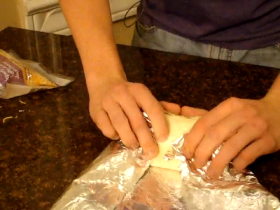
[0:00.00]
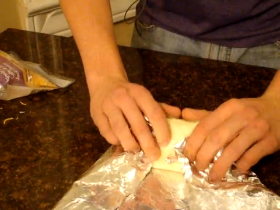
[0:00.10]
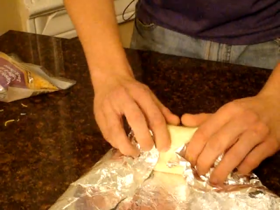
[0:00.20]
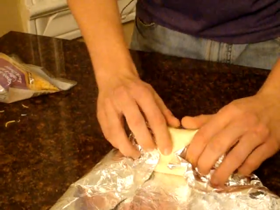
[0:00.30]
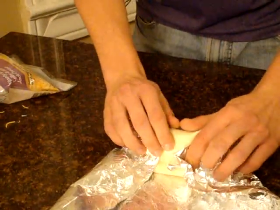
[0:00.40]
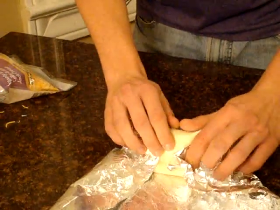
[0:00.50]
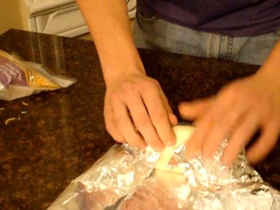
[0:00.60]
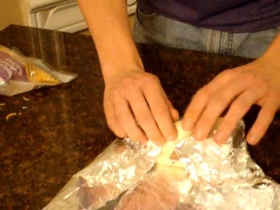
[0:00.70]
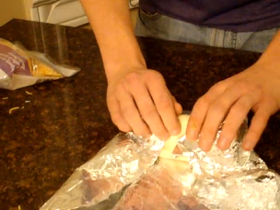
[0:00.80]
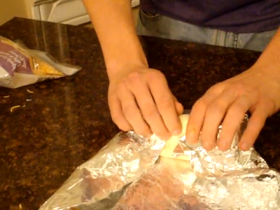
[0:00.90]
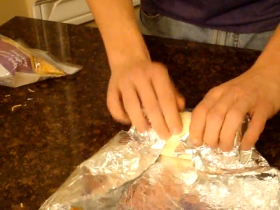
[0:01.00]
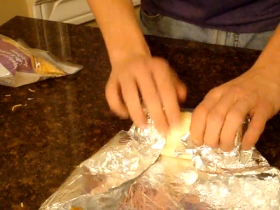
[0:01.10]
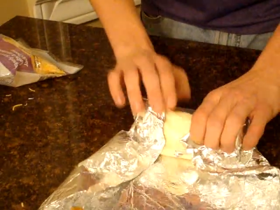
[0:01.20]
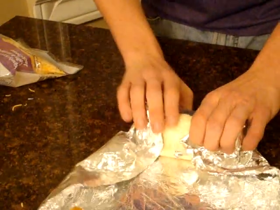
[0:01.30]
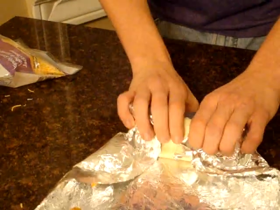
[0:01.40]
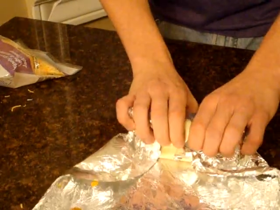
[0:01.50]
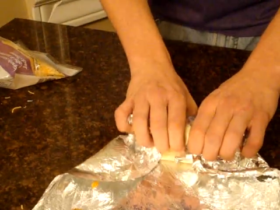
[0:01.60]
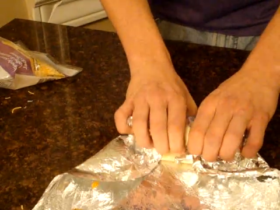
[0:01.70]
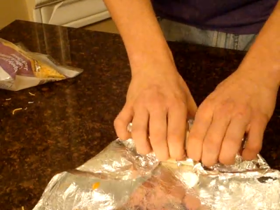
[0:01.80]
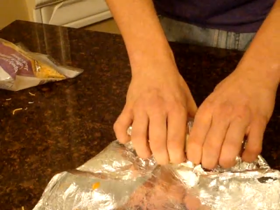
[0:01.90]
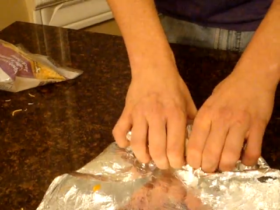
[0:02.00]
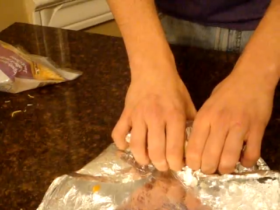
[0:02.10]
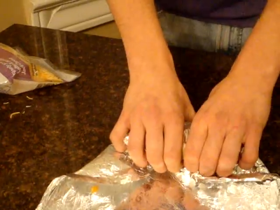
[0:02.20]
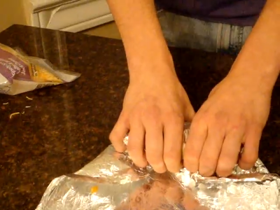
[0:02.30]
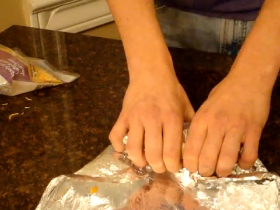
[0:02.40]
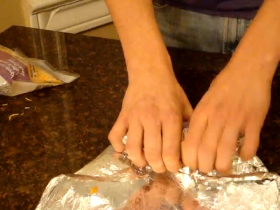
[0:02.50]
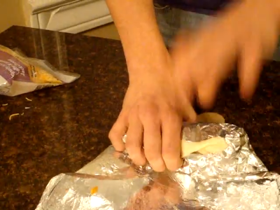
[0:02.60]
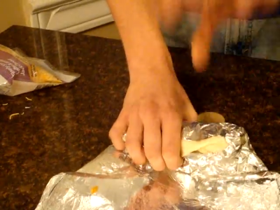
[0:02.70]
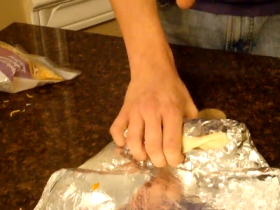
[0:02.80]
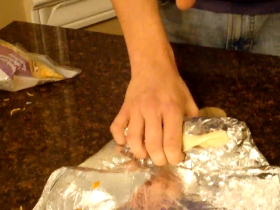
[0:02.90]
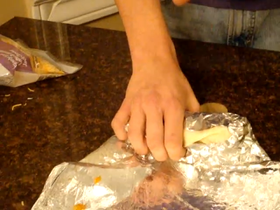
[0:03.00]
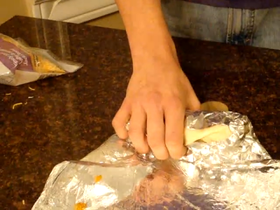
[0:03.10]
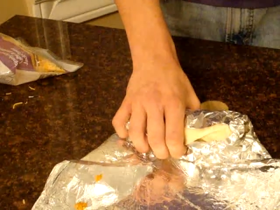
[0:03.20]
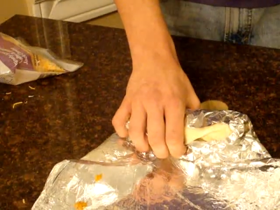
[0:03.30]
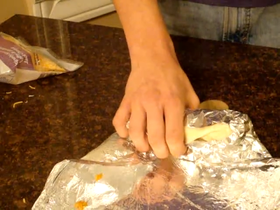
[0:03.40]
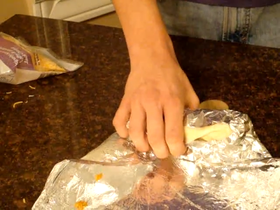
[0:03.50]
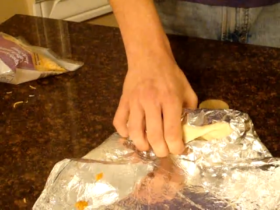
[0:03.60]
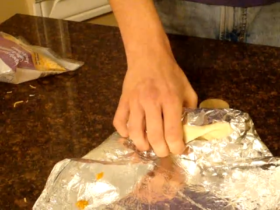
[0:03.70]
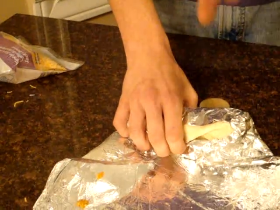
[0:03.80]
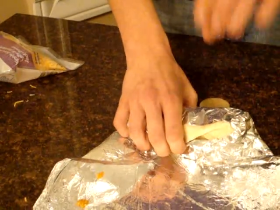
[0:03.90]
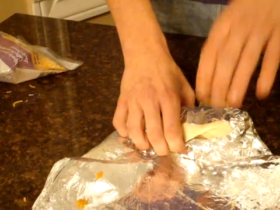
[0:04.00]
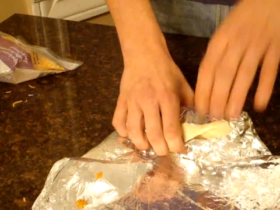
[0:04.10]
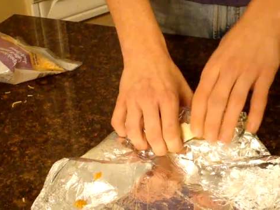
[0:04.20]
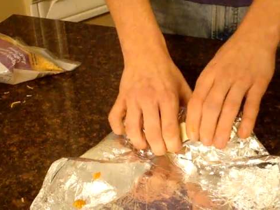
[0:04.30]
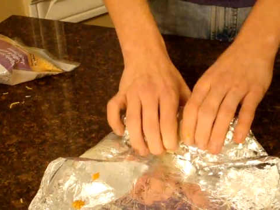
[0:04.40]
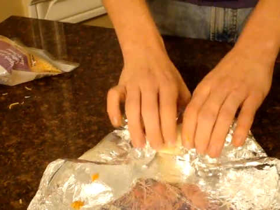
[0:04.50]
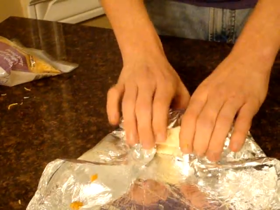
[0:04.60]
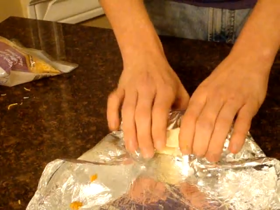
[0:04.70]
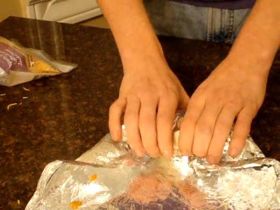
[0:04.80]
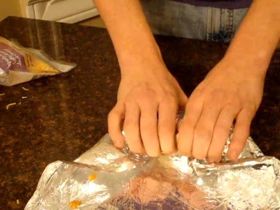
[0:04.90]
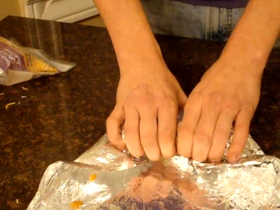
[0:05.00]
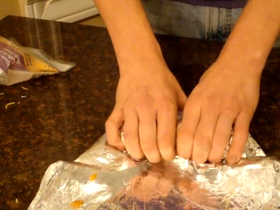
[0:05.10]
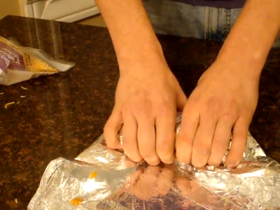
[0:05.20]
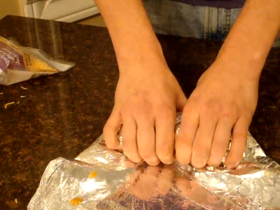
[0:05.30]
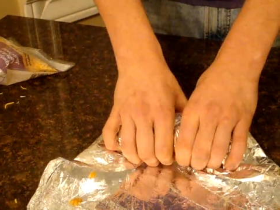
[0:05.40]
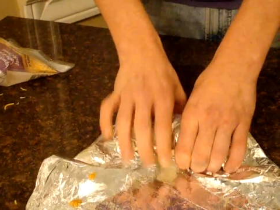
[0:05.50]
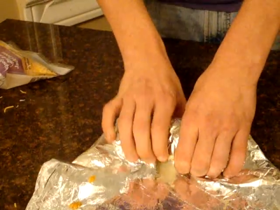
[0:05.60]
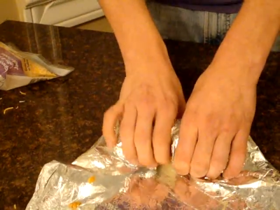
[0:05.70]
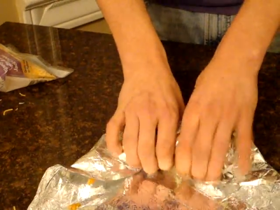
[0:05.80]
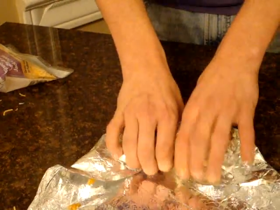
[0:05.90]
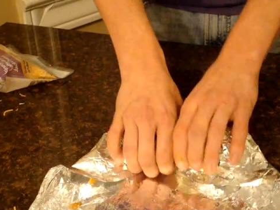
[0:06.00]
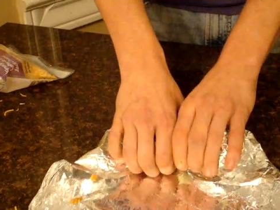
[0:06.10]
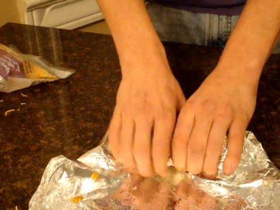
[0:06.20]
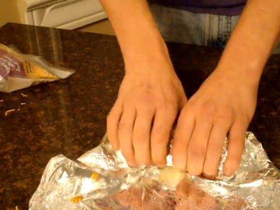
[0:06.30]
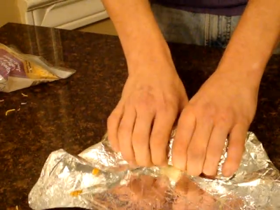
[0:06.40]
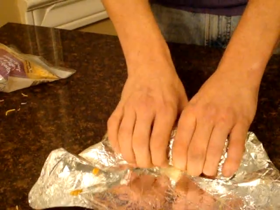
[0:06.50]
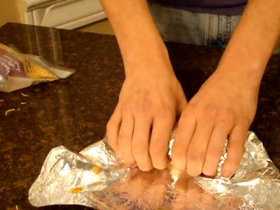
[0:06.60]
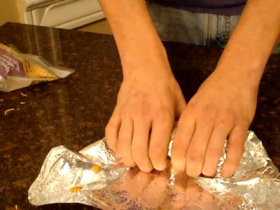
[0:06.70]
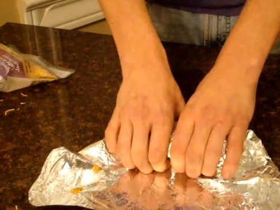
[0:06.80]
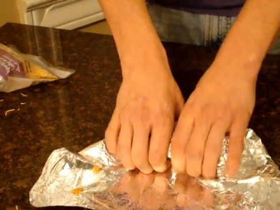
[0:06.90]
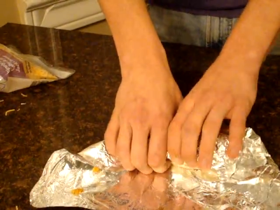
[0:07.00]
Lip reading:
Nobody's mouth can be seen.